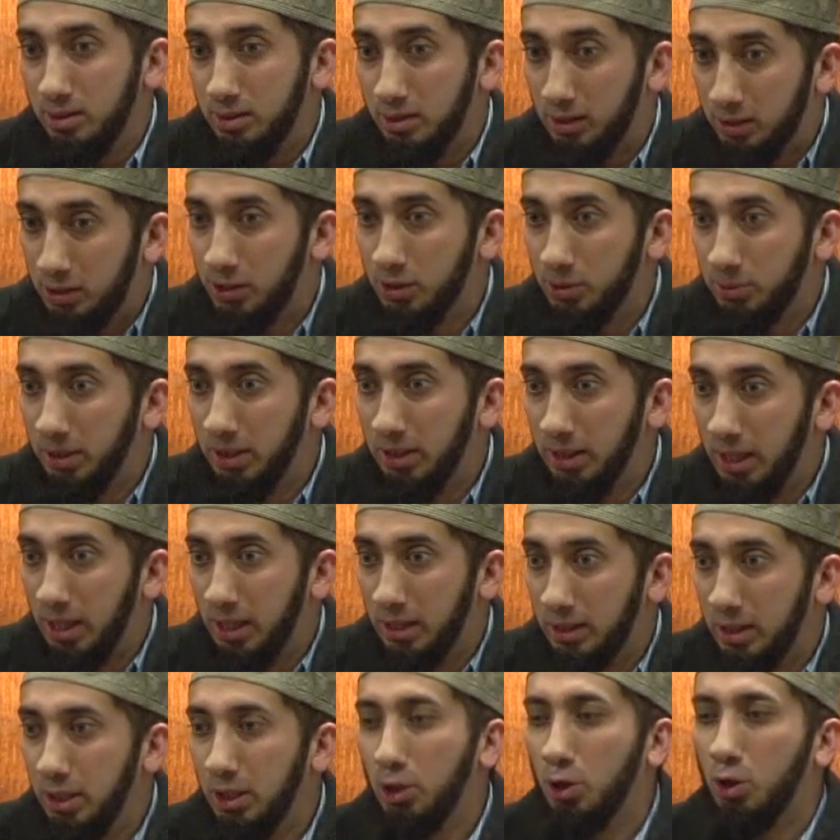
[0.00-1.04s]
This is really
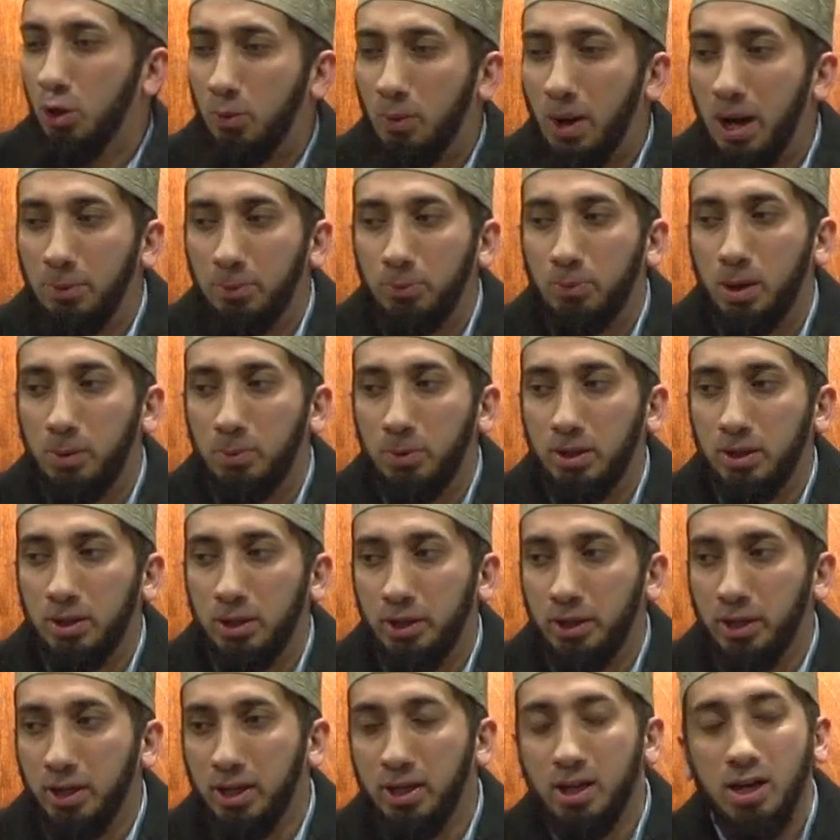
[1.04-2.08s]
ugly. You know why? What we're
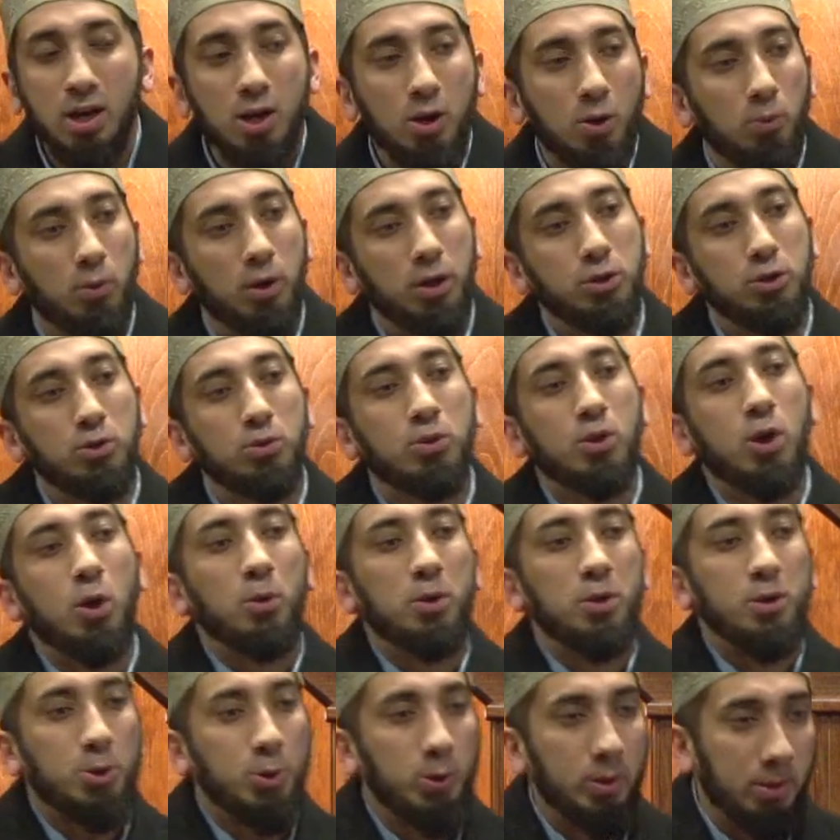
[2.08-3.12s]
learning? When you
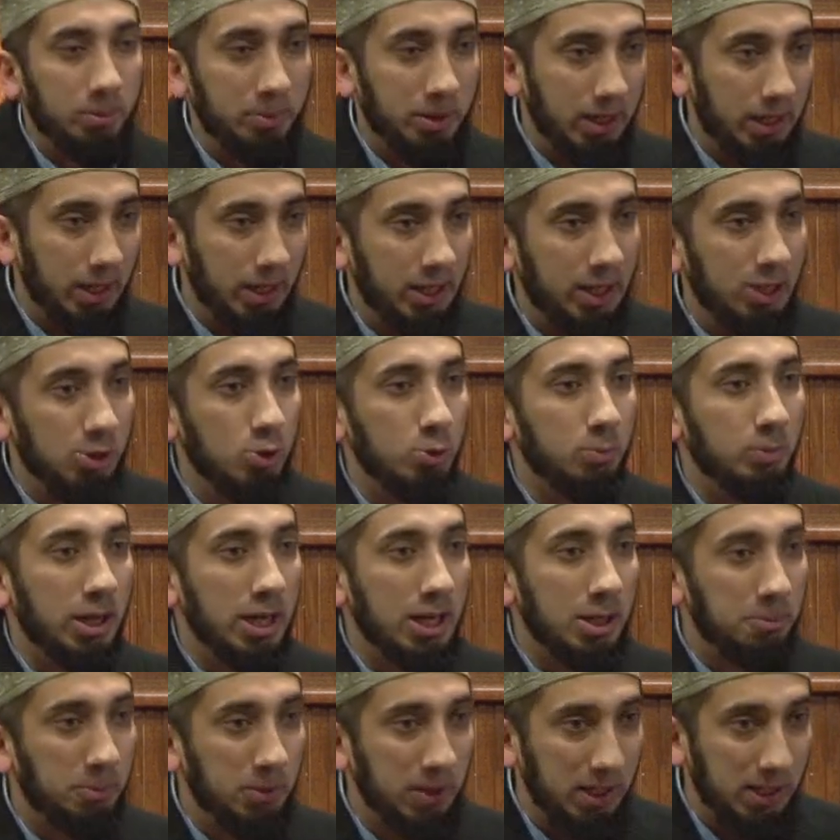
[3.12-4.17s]
go into a meeting and you
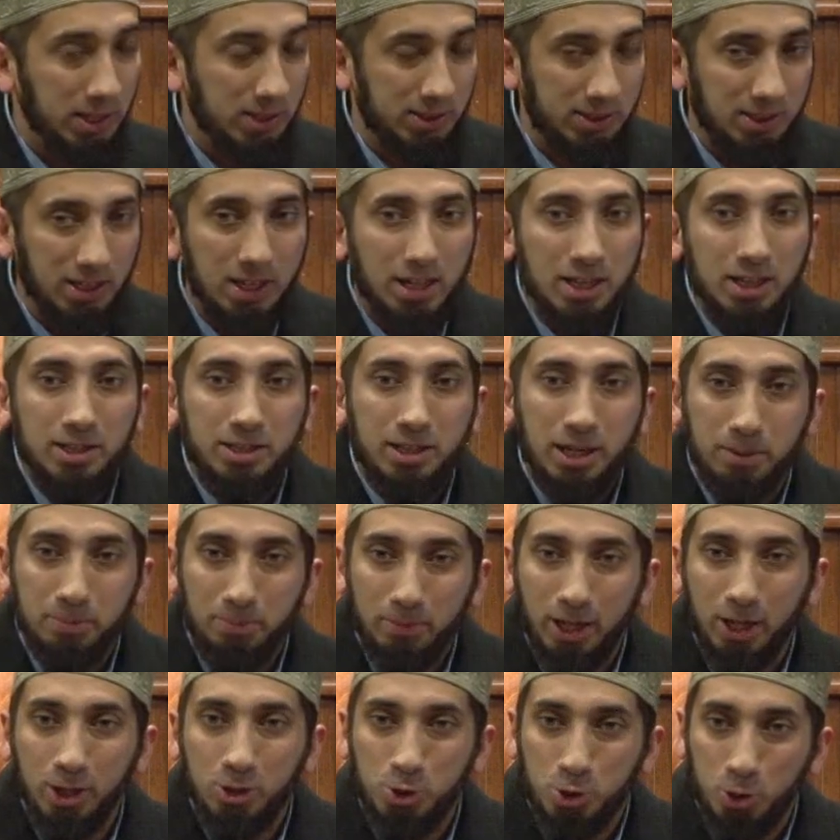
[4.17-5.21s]
make peace, then
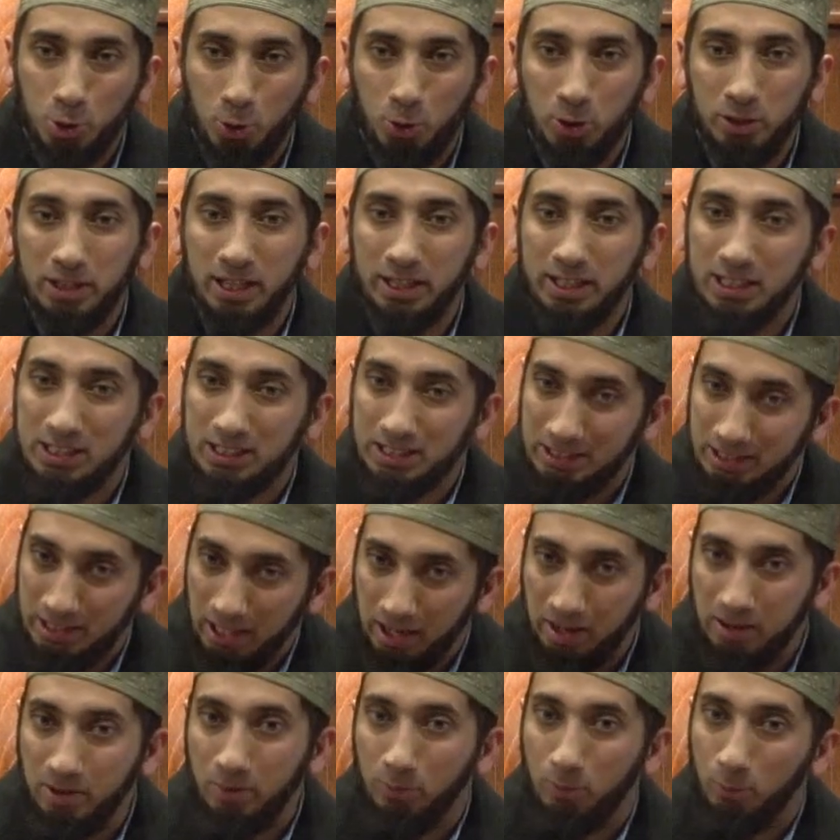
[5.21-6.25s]
make sure that it's
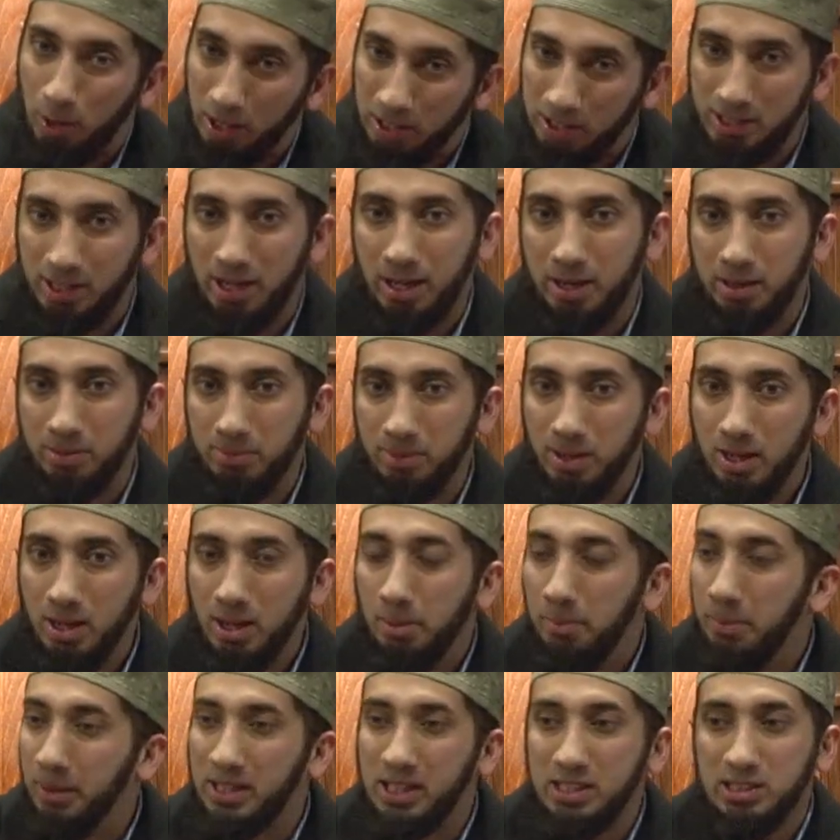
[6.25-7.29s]
done one time.
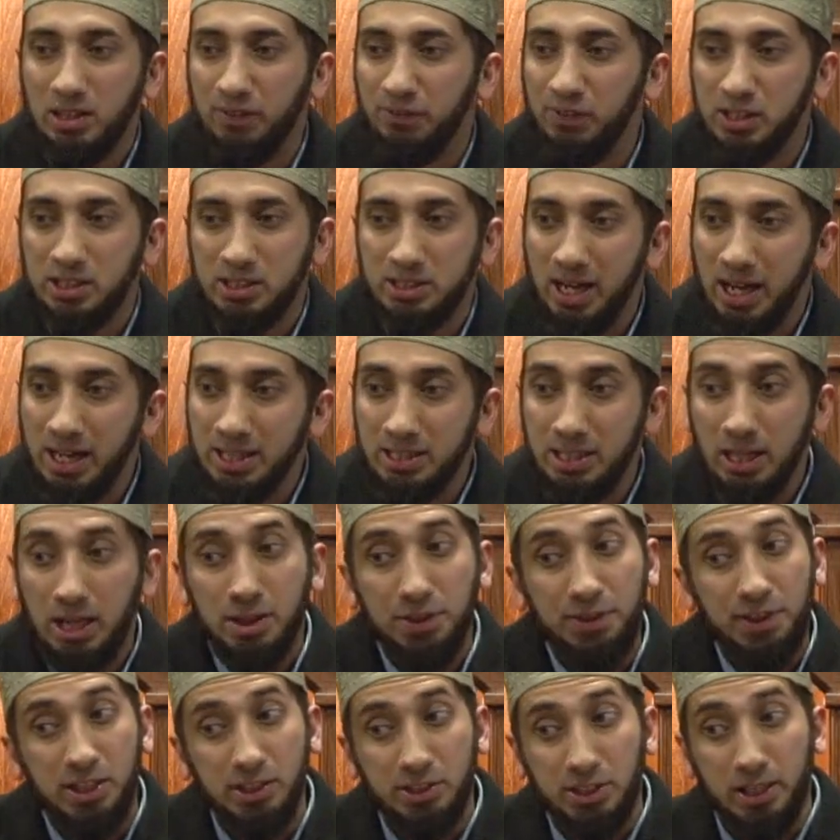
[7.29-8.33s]
Because if it's not
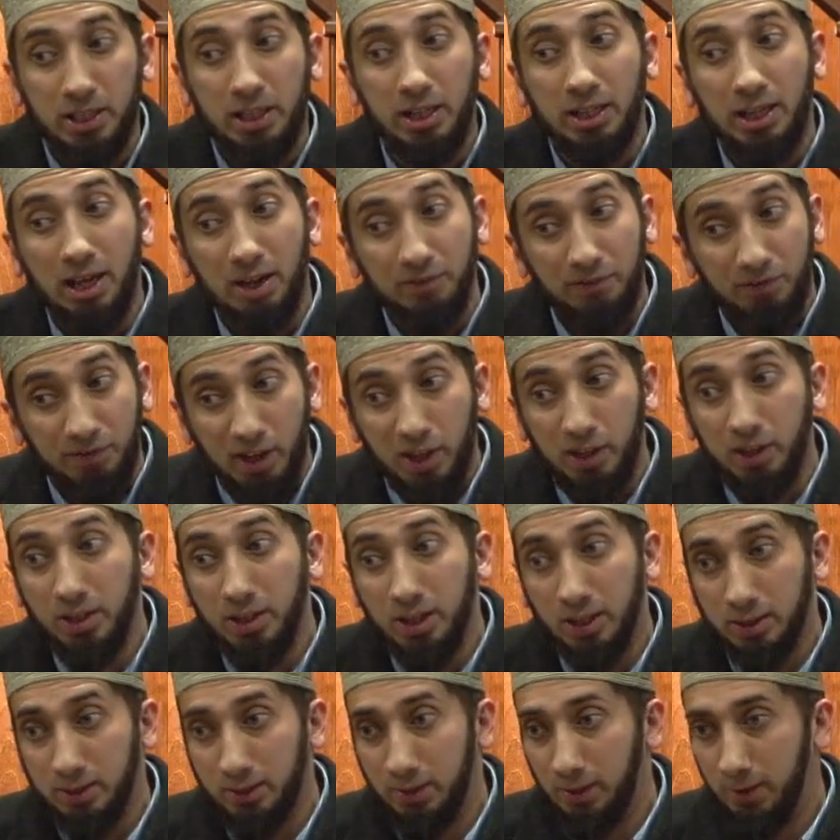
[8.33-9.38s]
done, things are going to get very
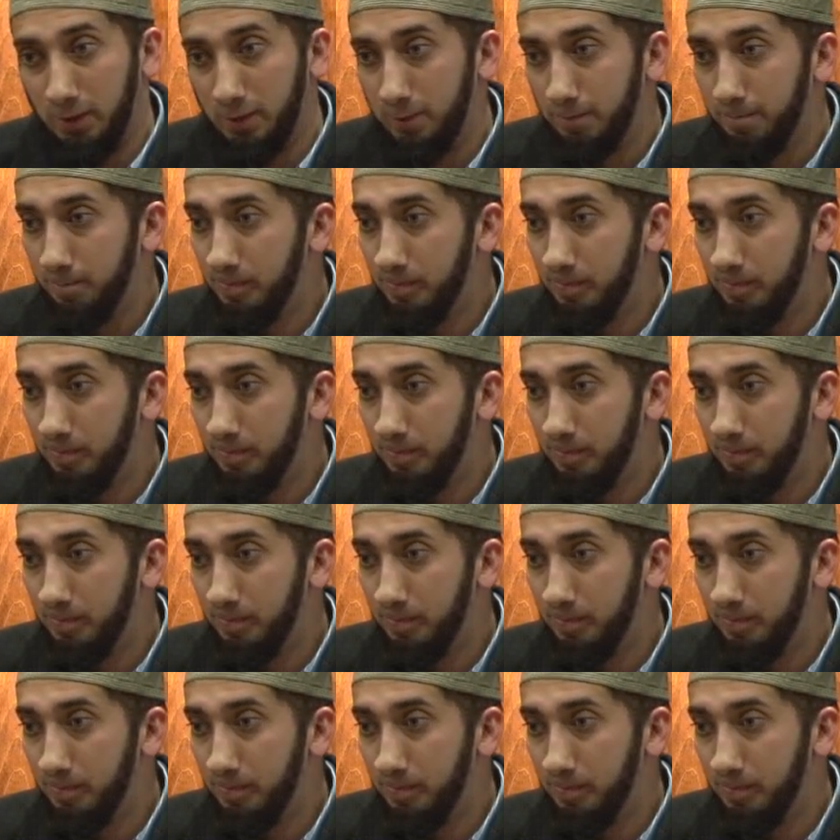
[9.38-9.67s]
ugly.